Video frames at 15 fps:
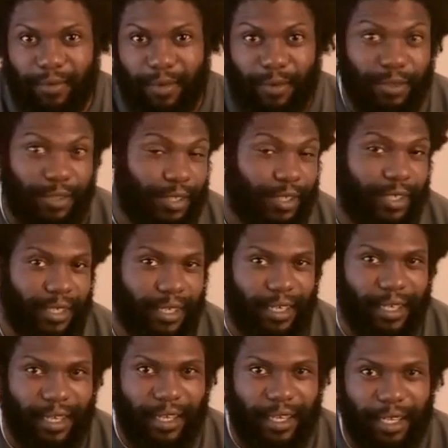It was good.
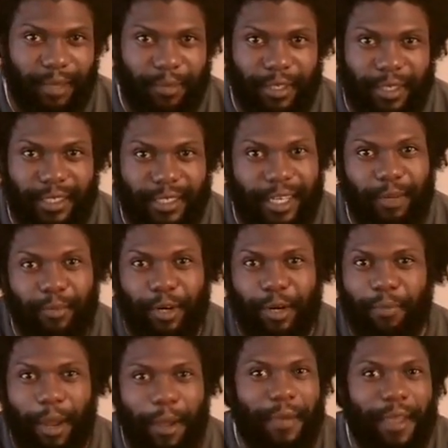Like, I came here to
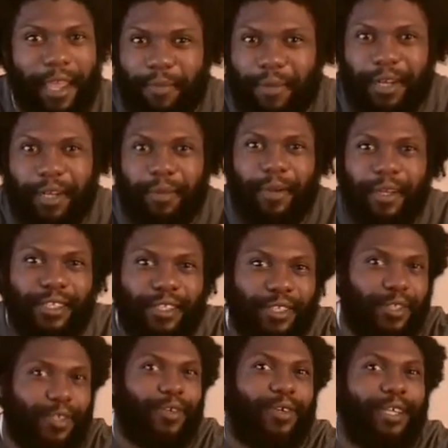celebrate my Bahamian
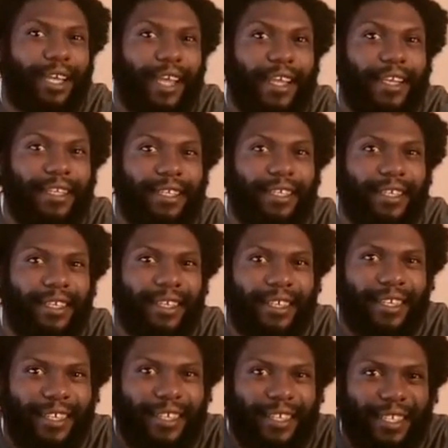independence, 38
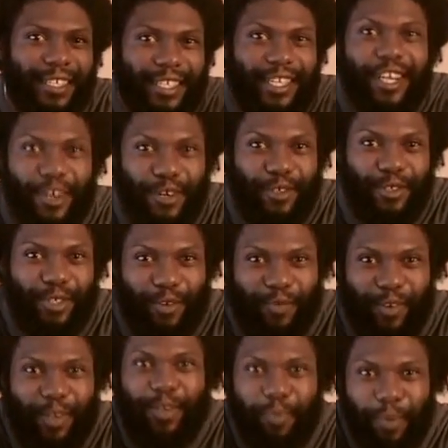years
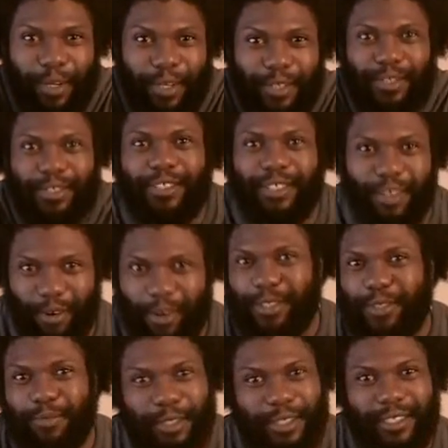of independence,
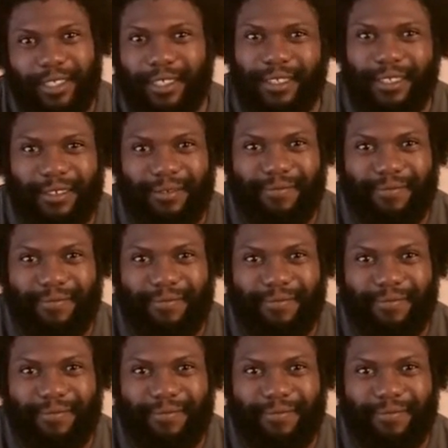awesomeness.